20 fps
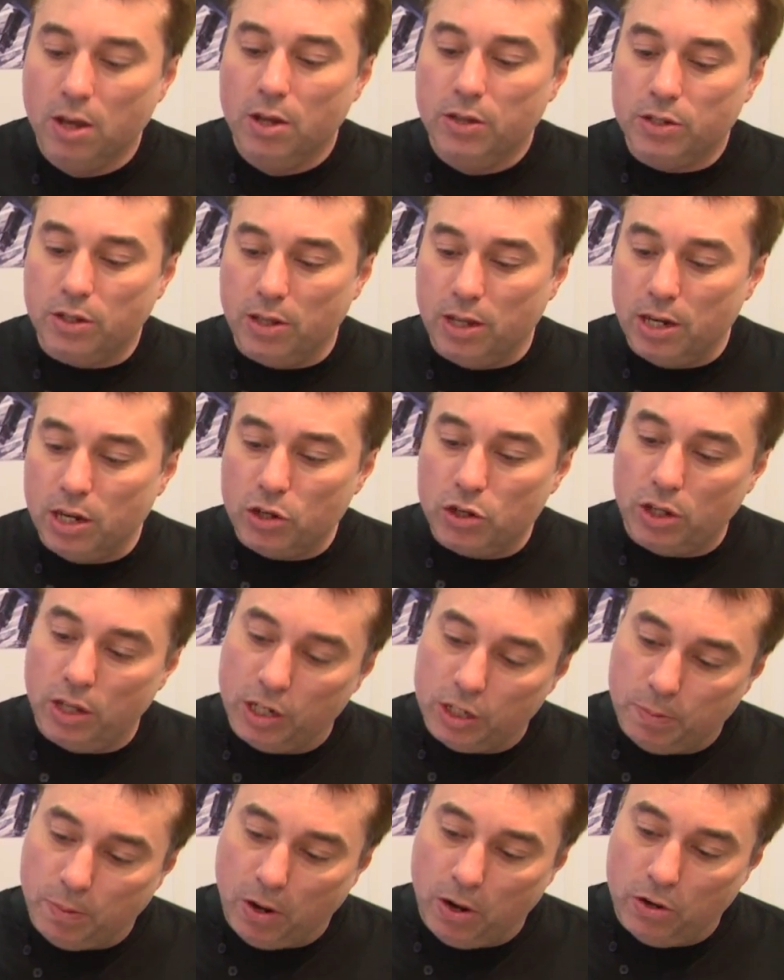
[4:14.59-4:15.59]
So the initial
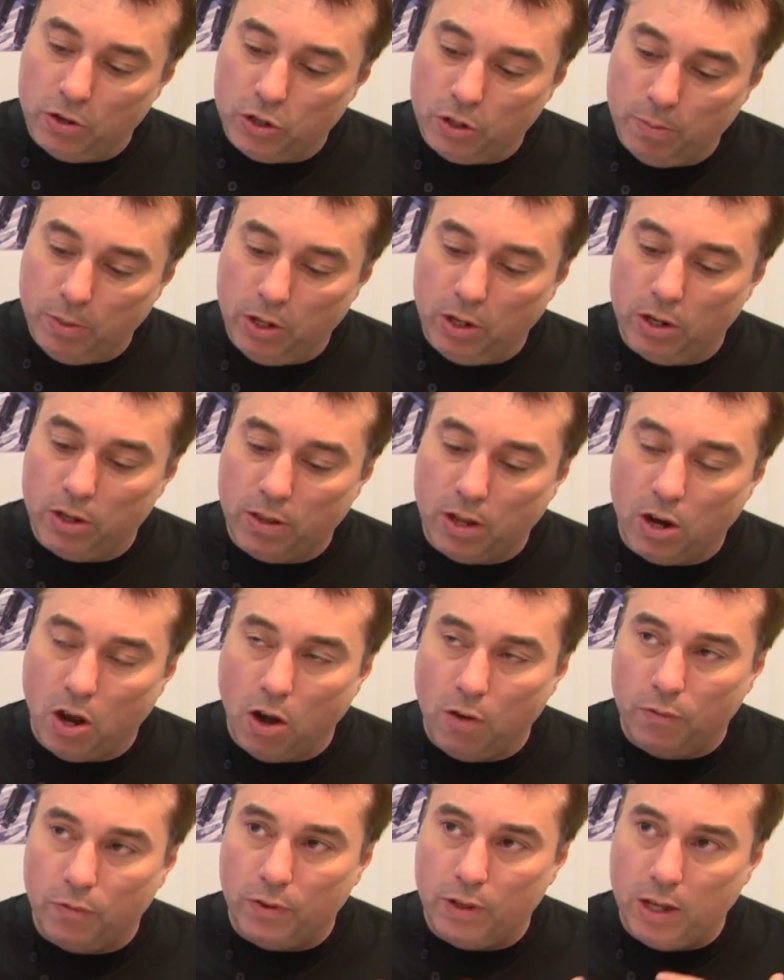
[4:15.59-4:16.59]
experience should be good, and then
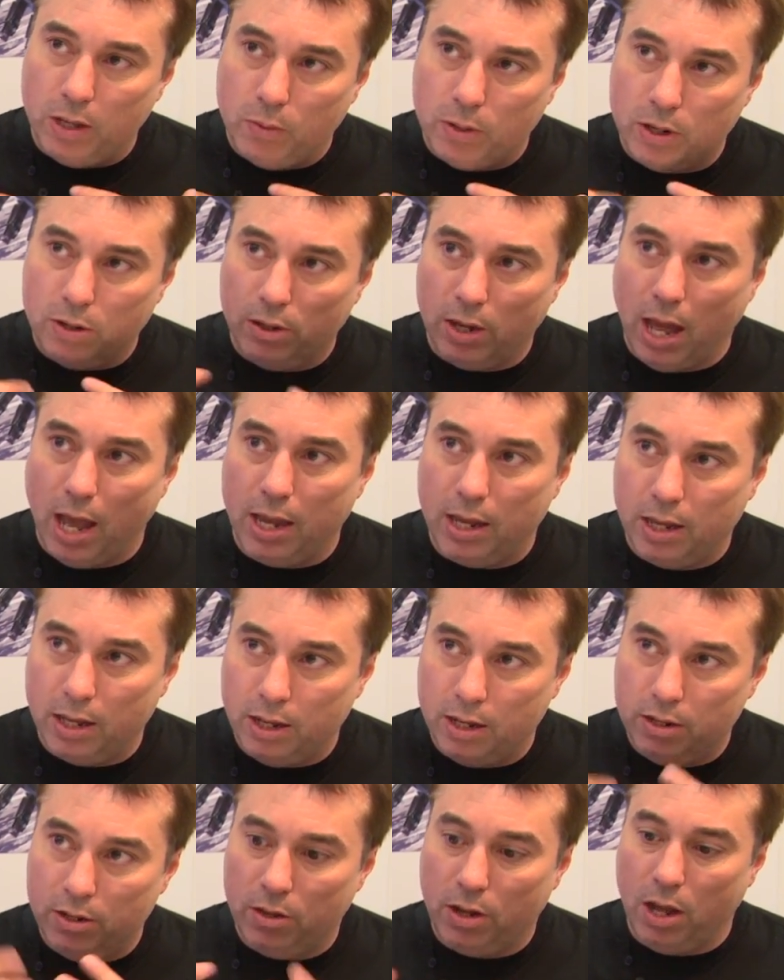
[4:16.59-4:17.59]
hopefully when you like
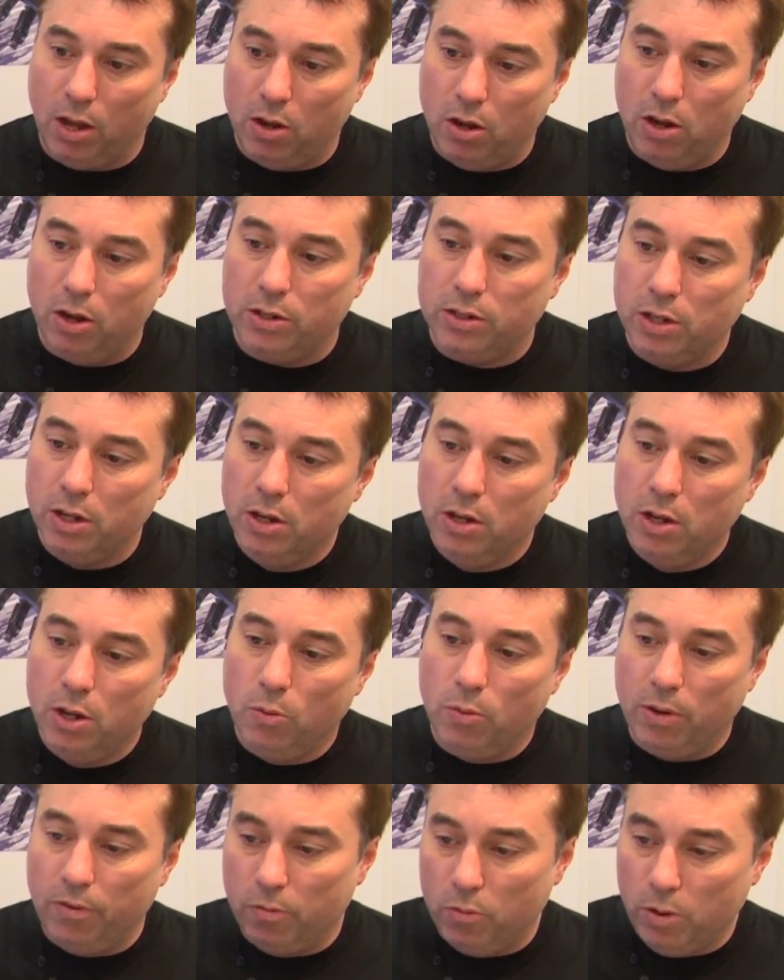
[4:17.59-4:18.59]
it and you get hooked,
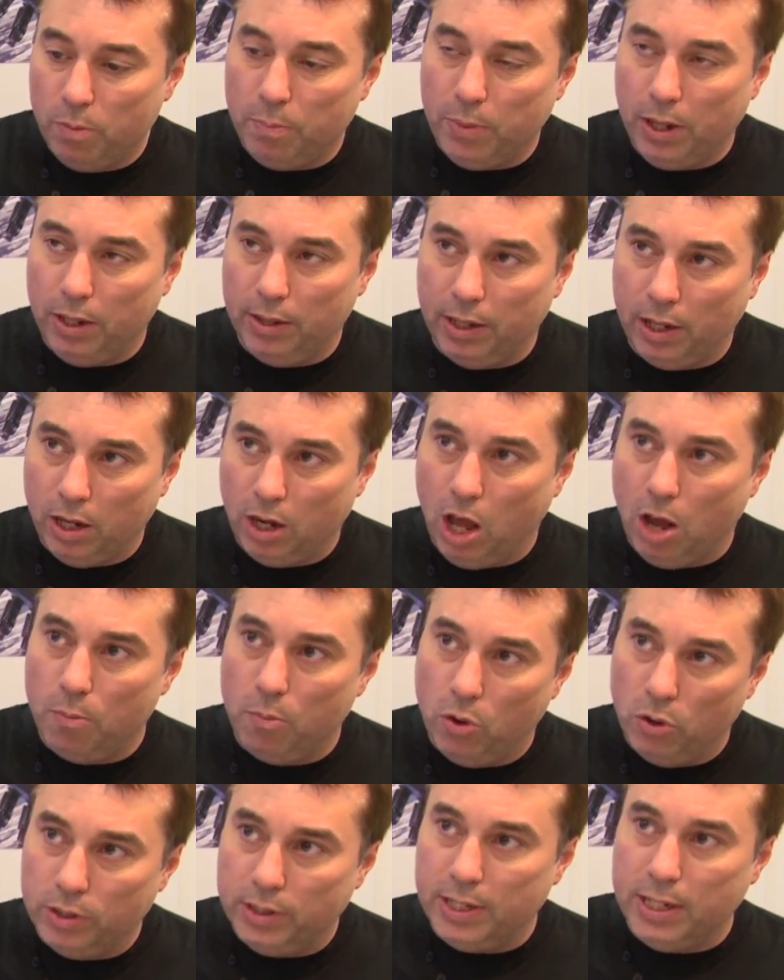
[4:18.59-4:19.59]
we're building a lot
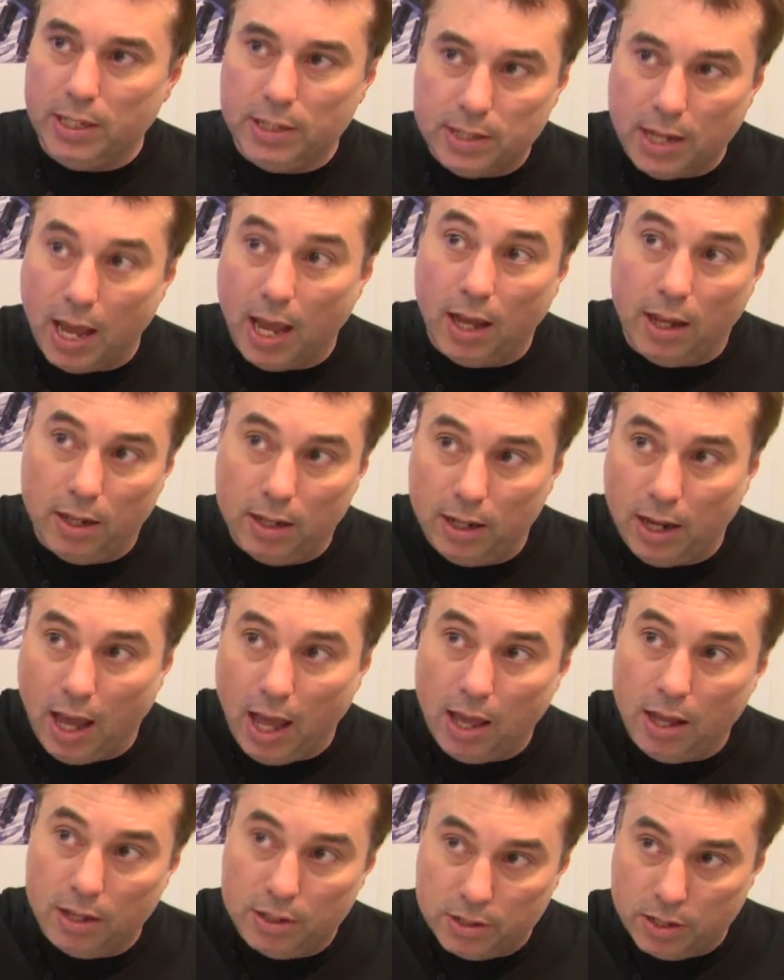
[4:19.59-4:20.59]
more detail and
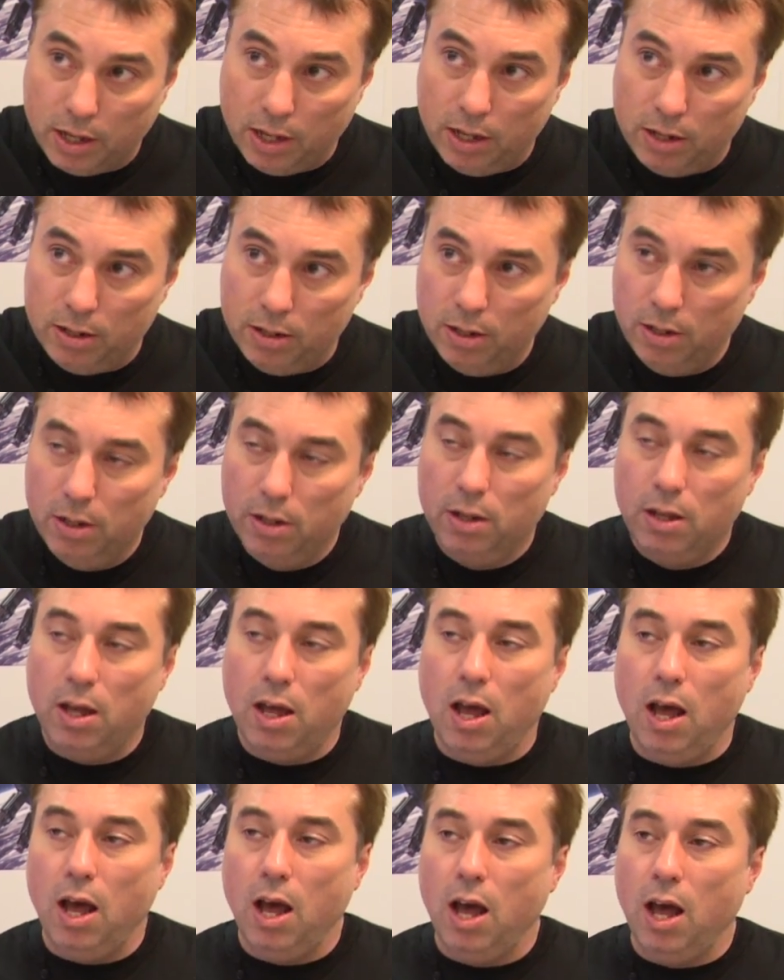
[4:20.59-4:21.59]
layers in
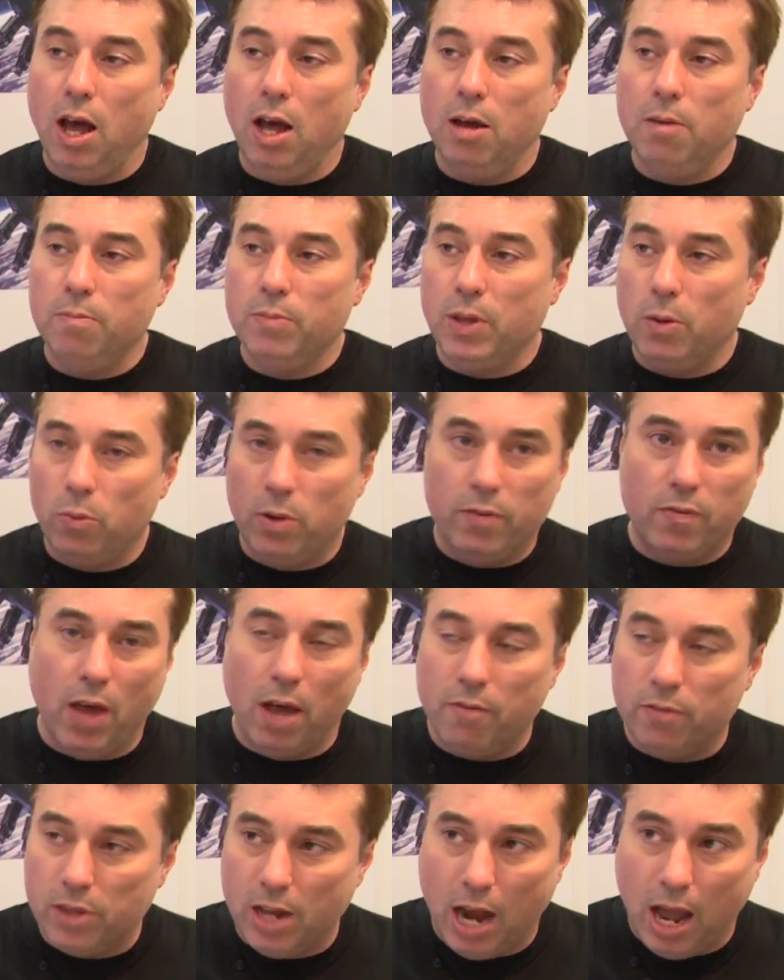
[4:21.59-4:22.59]

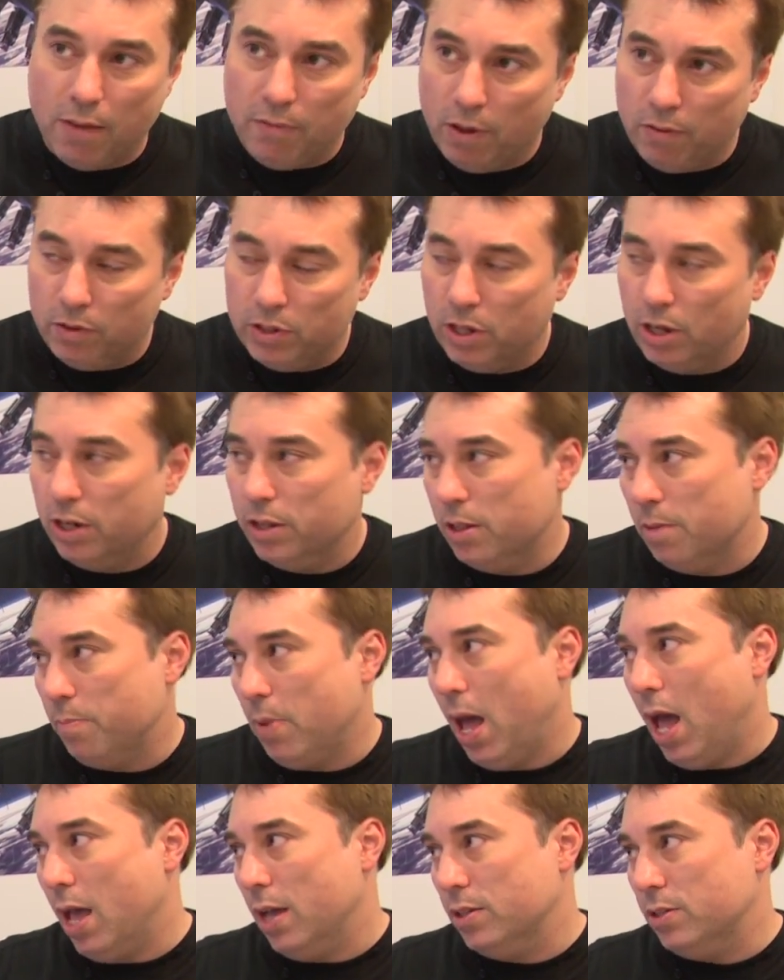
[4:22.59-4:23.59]
than I've ever done in the
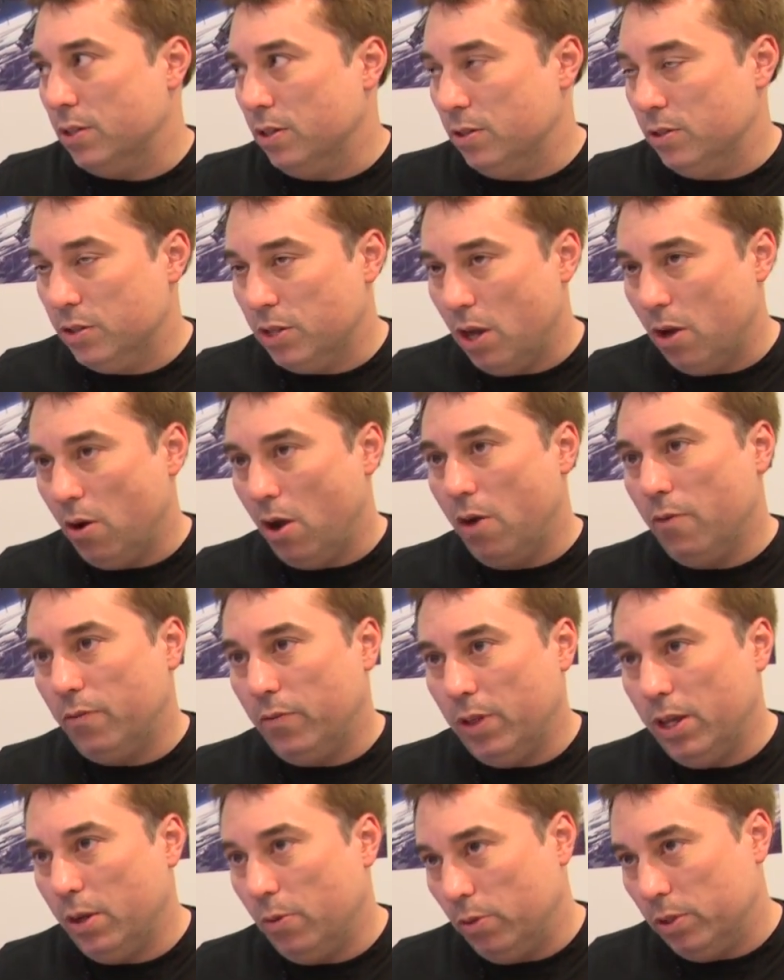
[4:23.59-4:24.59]
past, and so
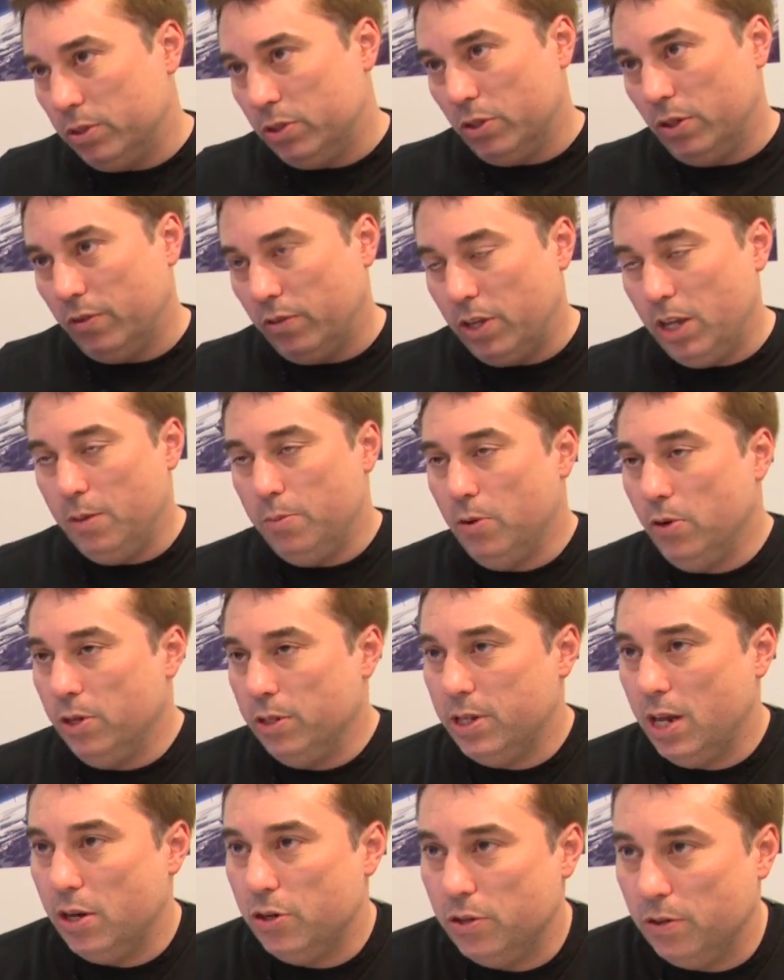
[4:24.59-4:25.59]
hopefully it will sort of keep your
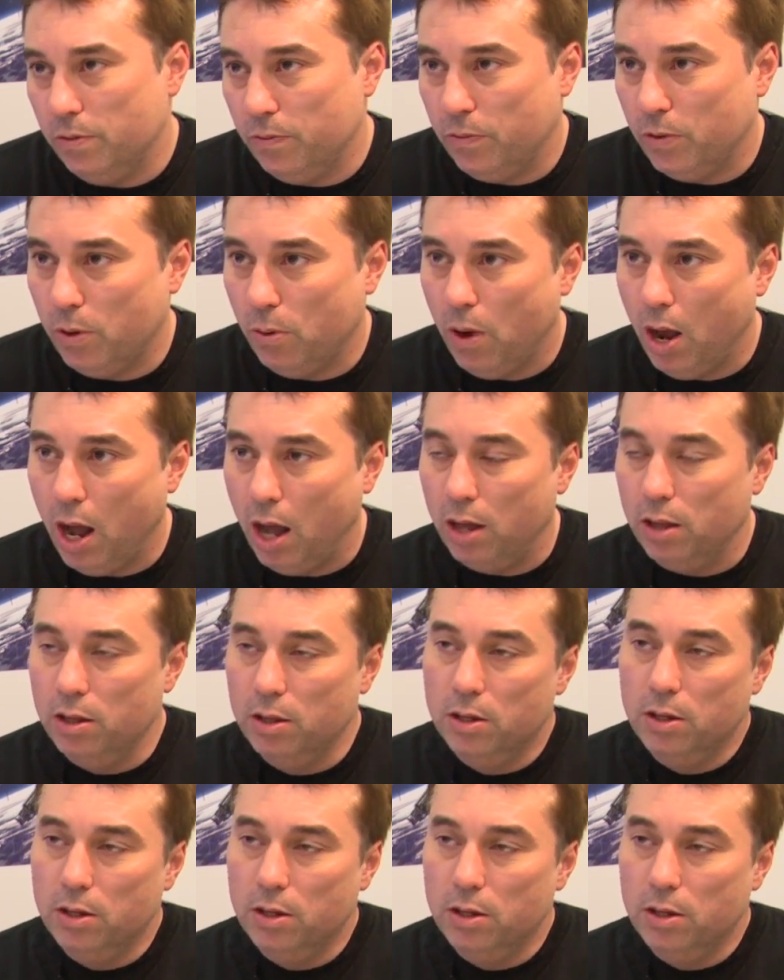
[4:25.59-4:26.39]
attention for a while.